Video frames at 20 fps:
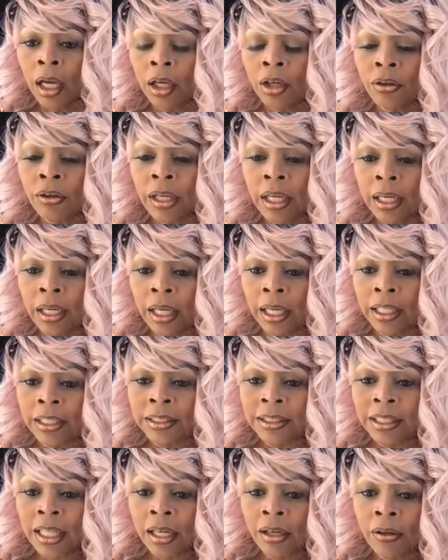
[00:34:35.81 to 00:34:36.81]
creator,
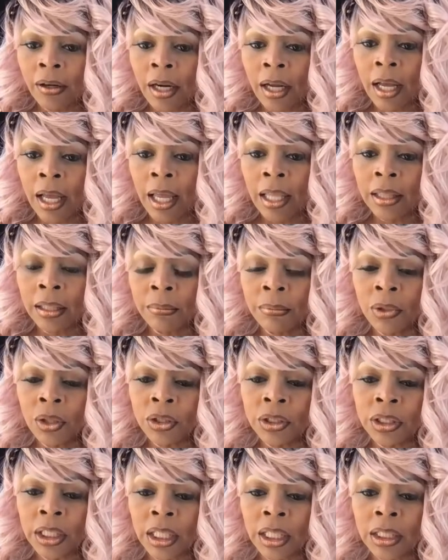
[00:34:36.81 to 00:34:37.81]
etc., and the
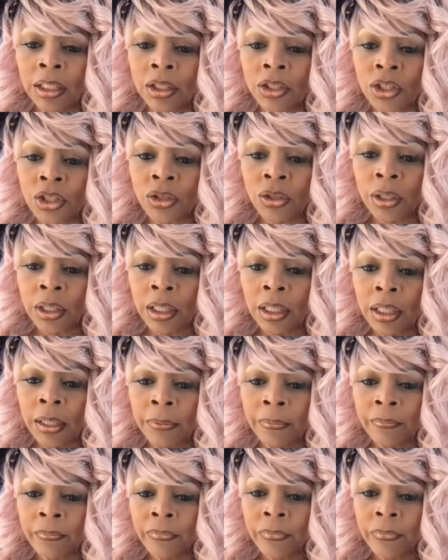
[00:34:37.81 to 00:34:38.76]
music industry,